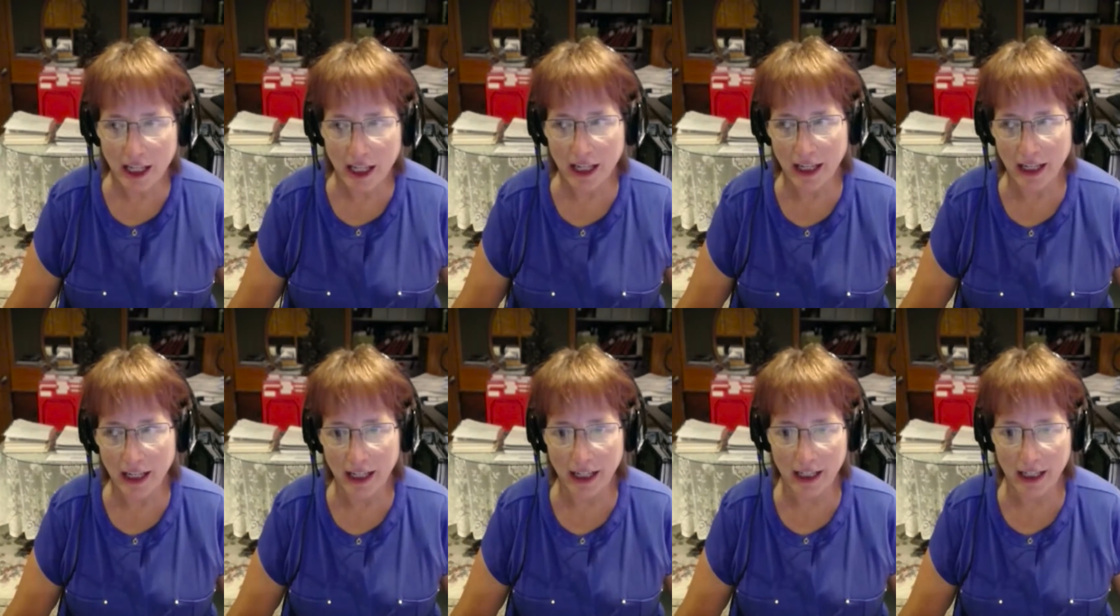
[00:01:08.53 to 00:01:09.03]

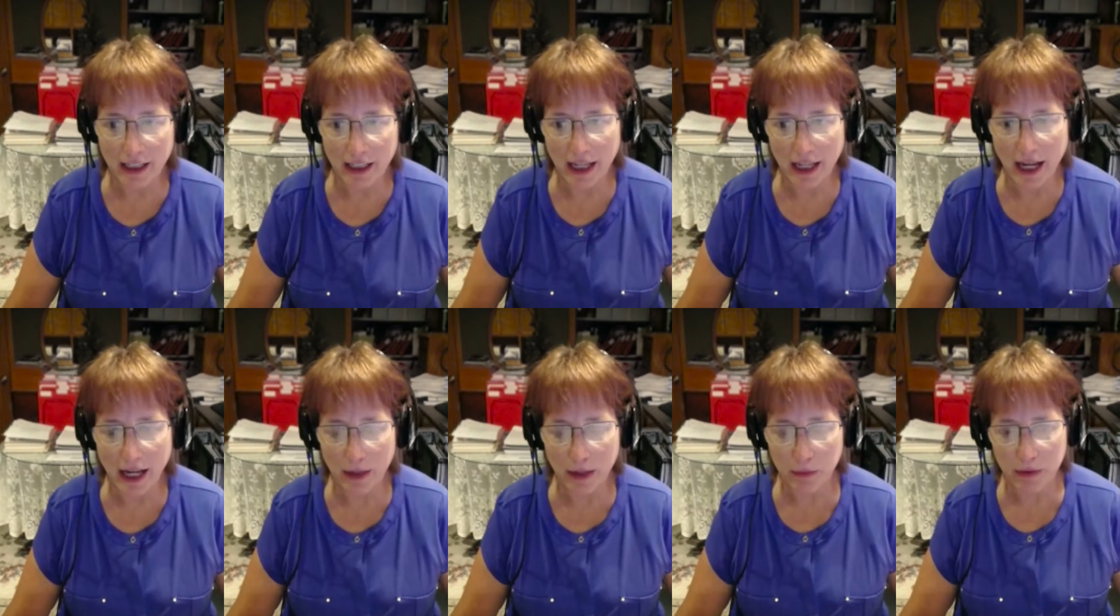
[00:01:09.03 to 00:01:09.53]
and
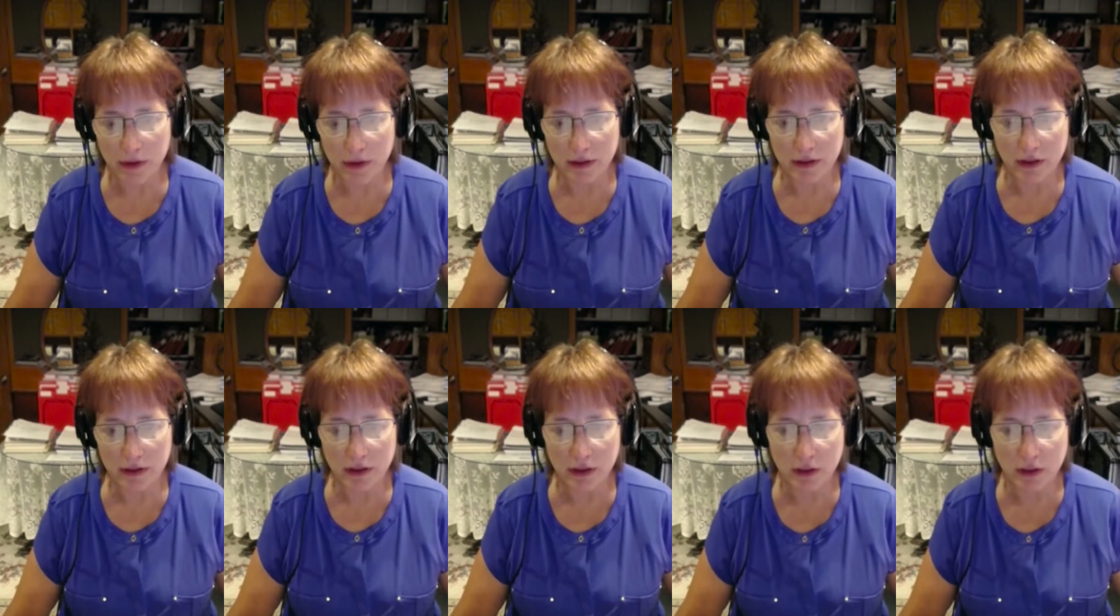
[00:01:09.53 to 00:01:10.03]
I would
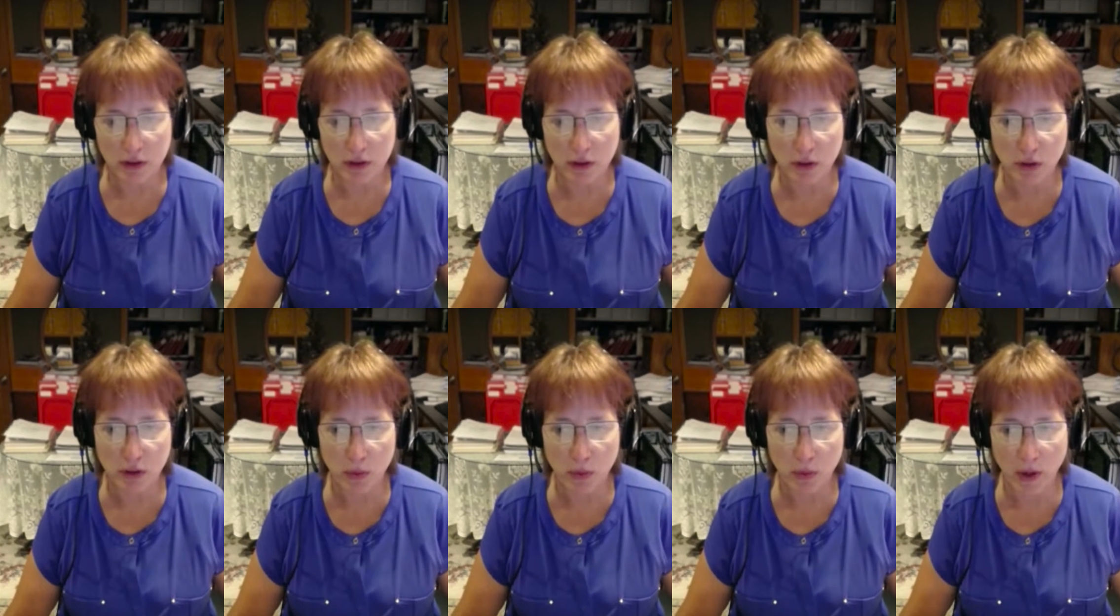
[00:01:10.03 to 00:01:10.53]

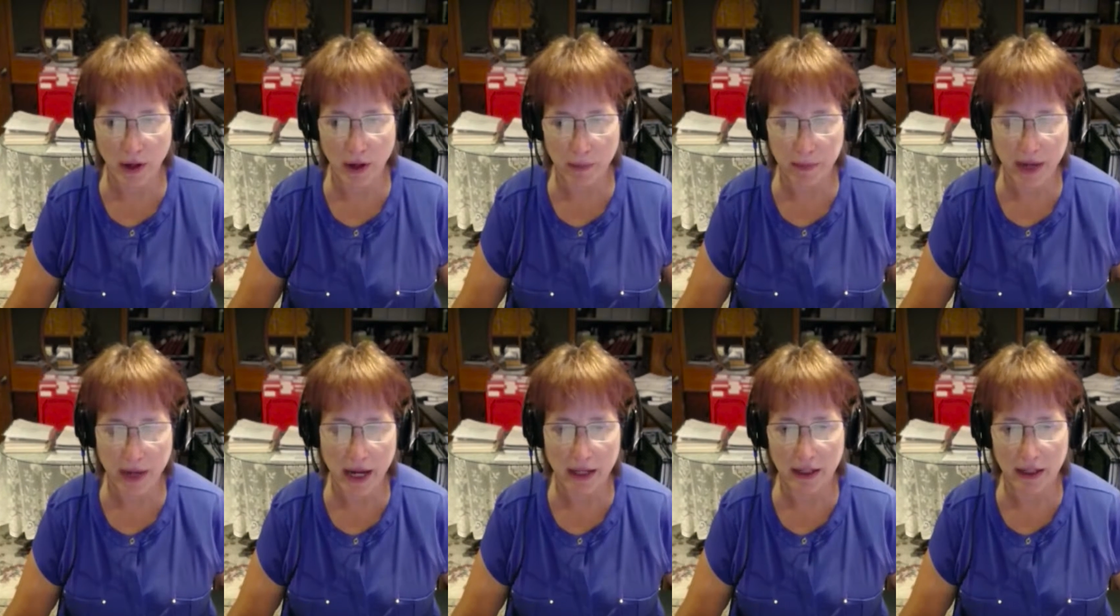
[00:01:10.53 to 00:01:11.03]
pound a
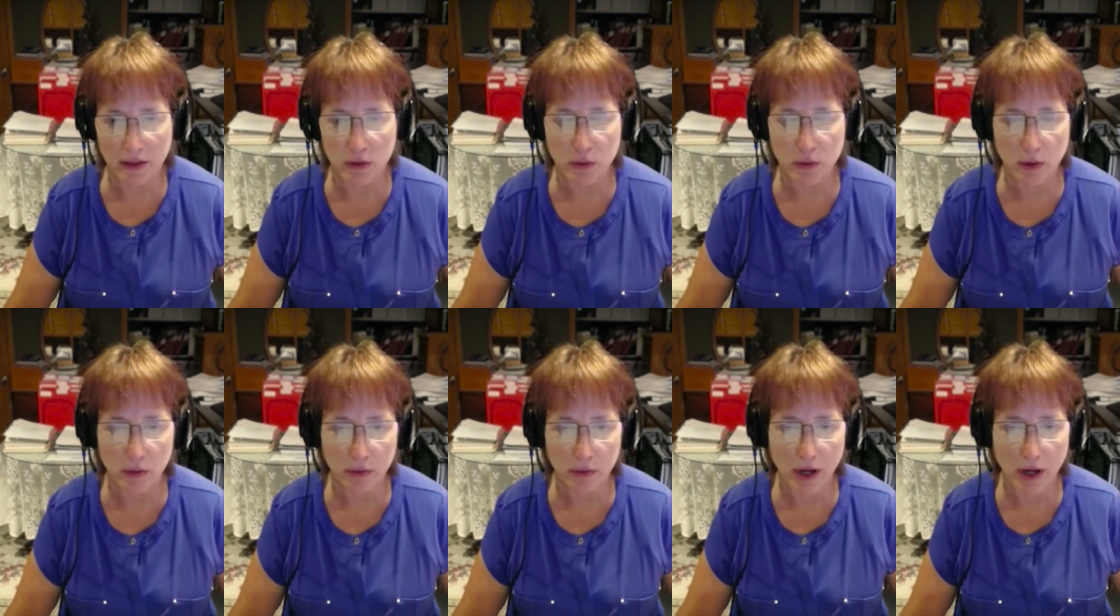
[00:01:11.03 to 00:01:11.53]
square peg
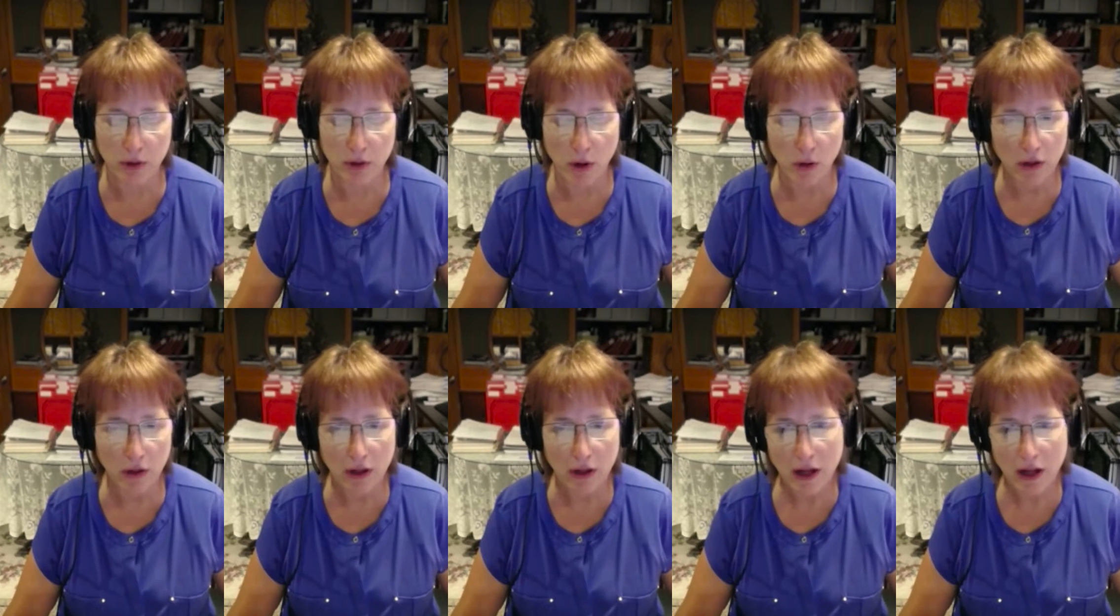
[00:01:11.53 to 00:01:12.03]
into a
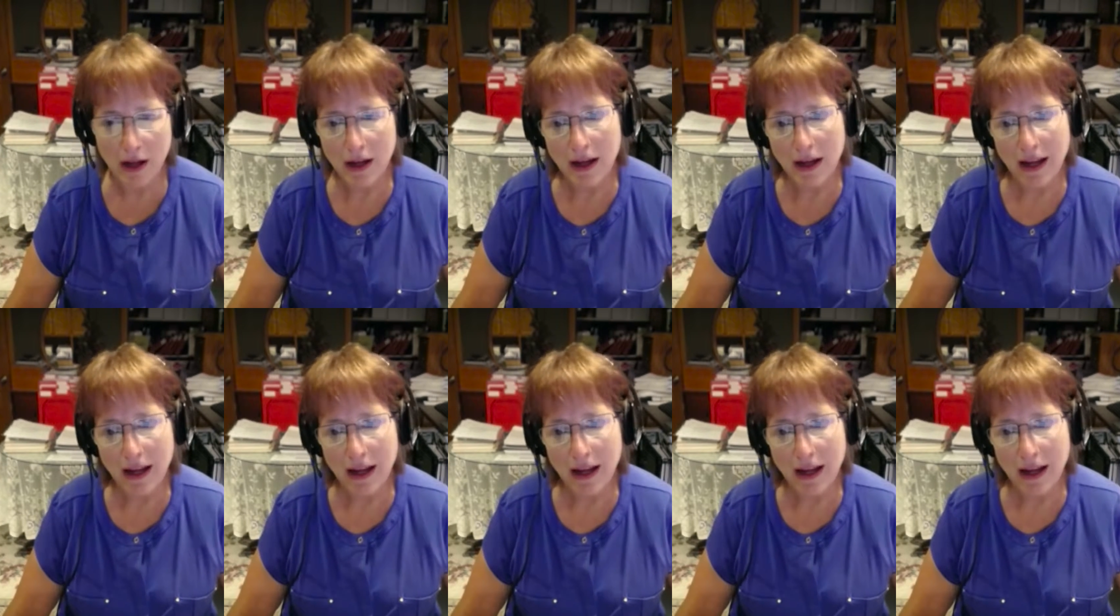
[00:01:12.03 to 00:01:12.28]
round hole,